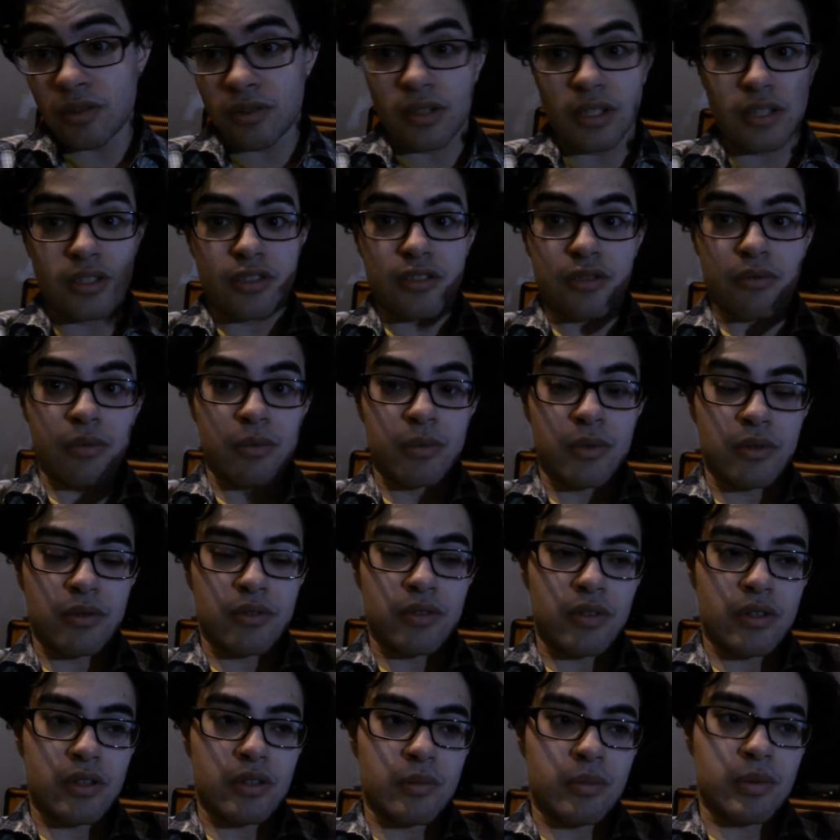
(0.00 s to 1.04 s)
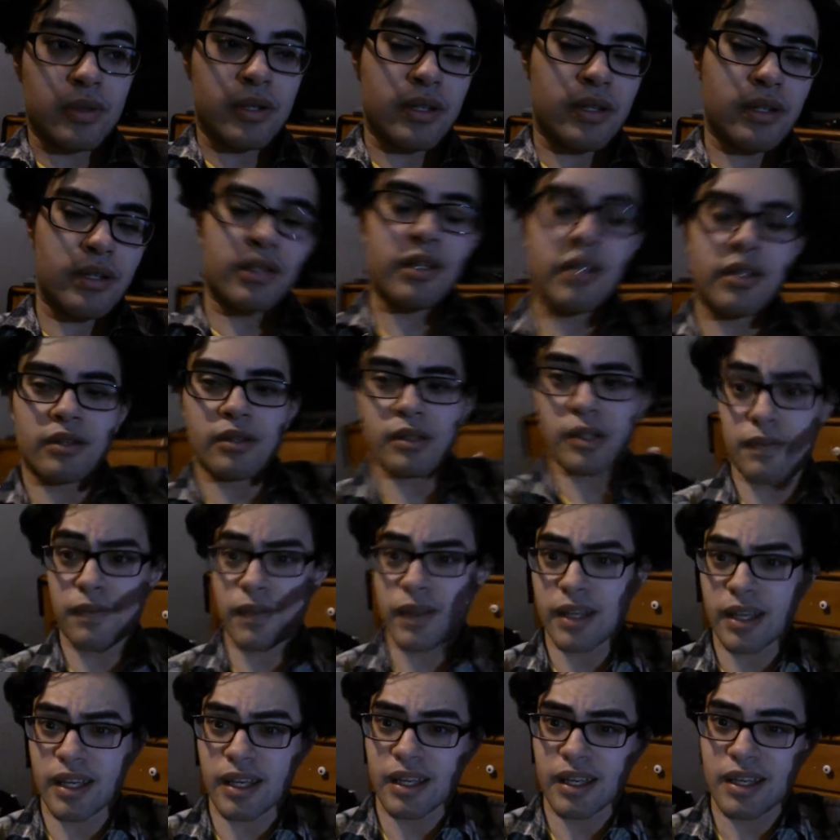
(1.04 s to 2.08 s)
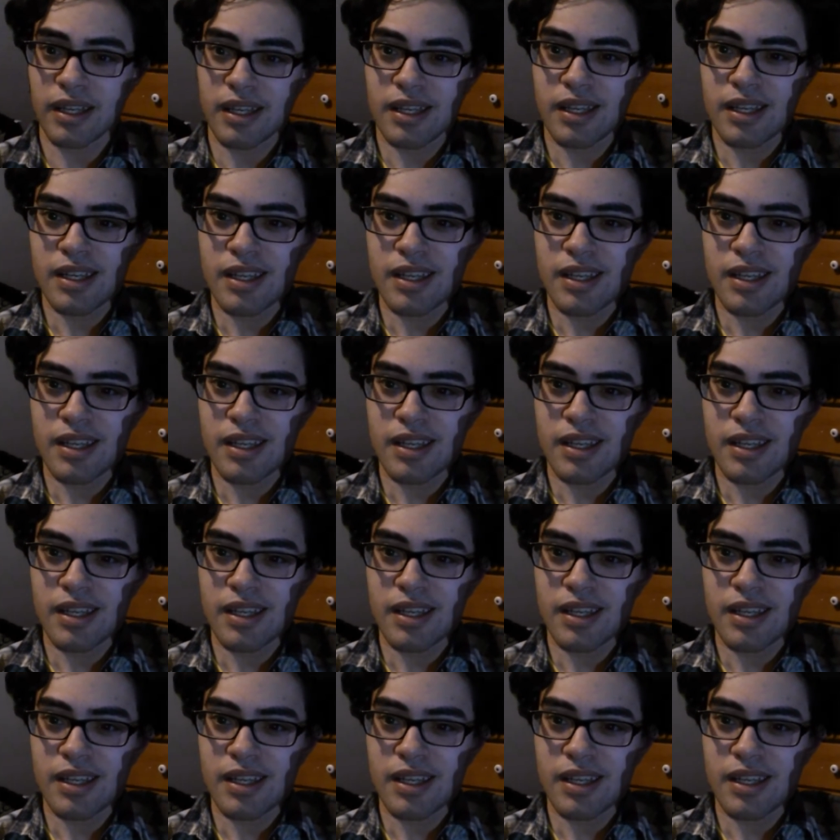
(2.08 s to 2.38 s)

It's not just a remote start, but you know, if I